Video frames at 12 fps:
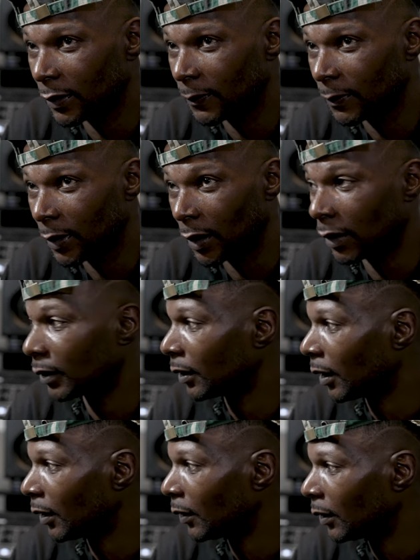
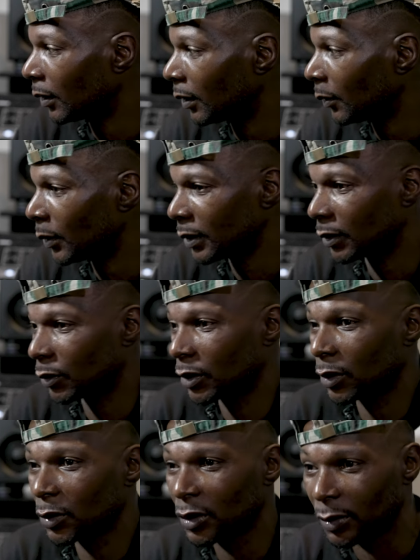no
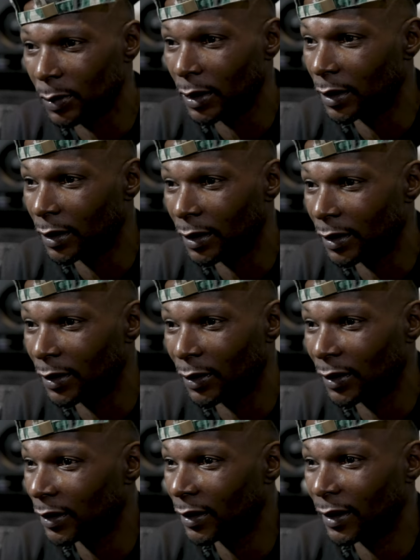social media and
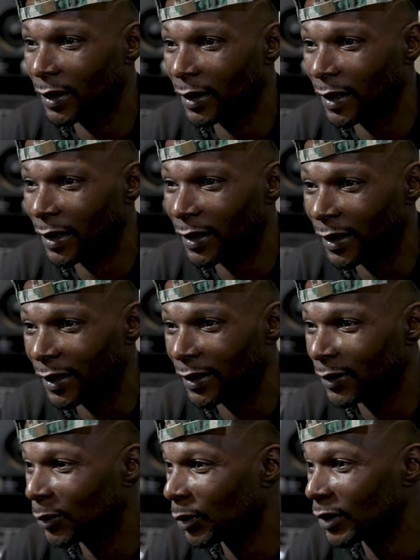none of that. Like,
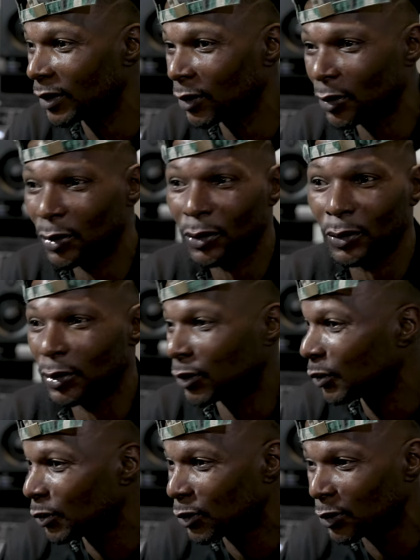it wasn't going on
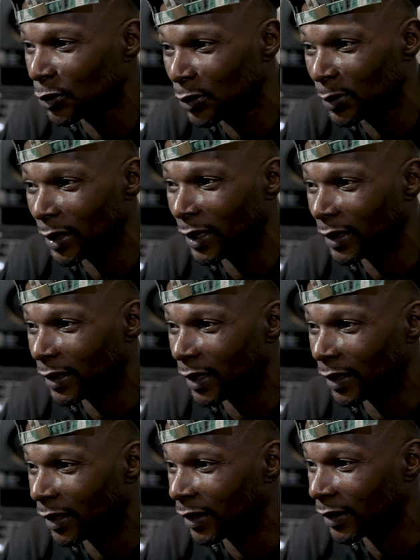YouTube like that.
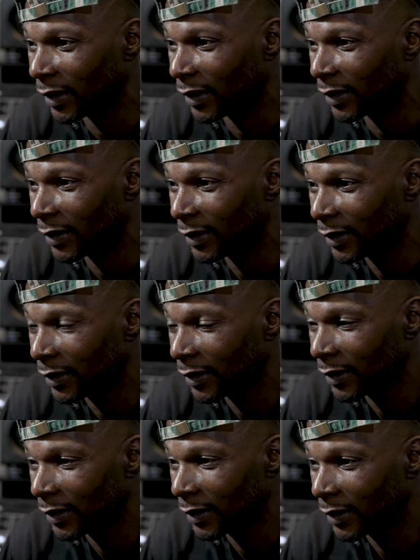You know what
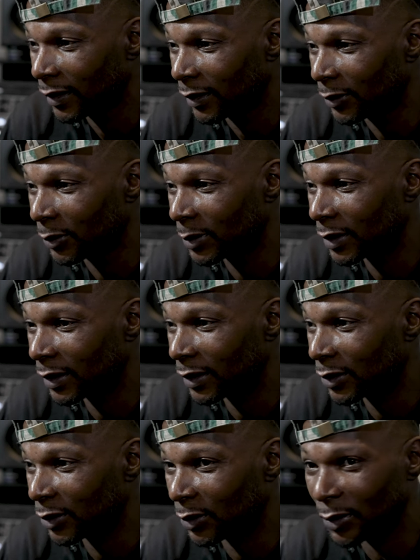I'm saying?
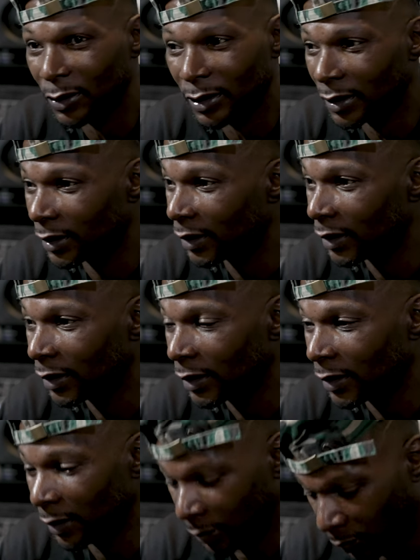So
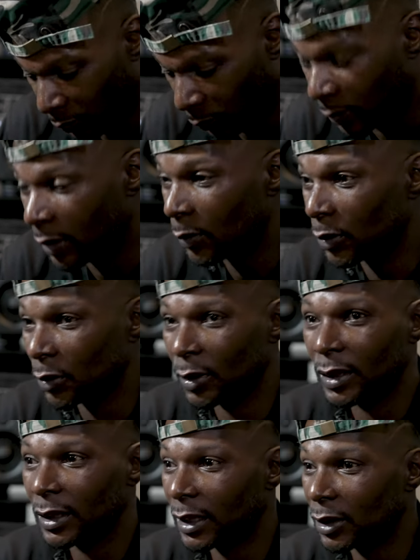when he was on the
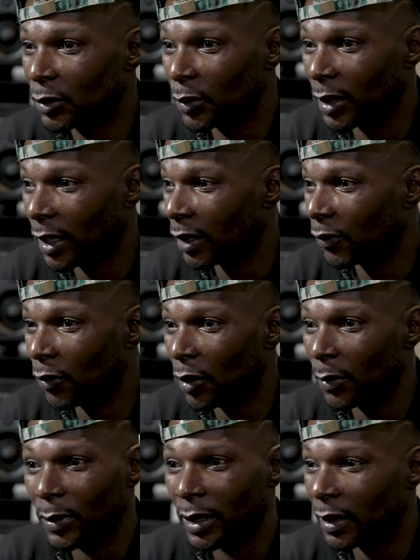stage doing How to
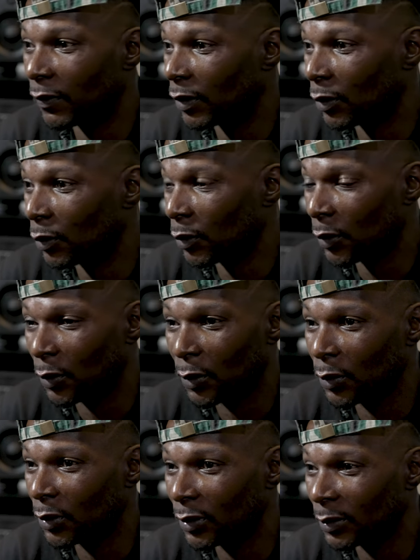Rob, they didn't even know
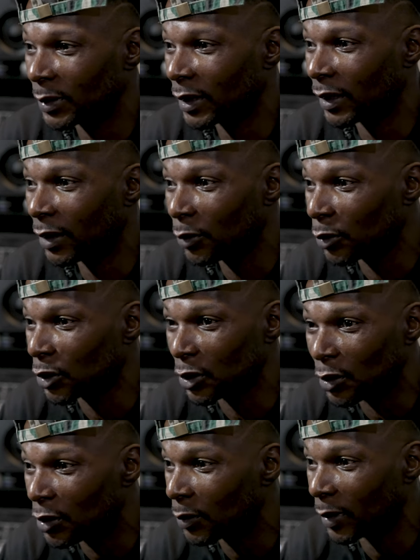who... You know what I'm saying? They knew the
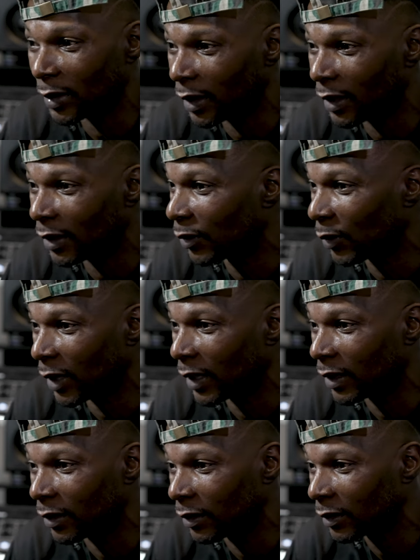song, but they didn't know how
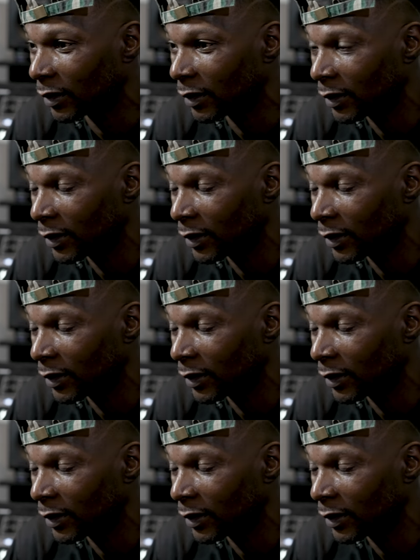he looked.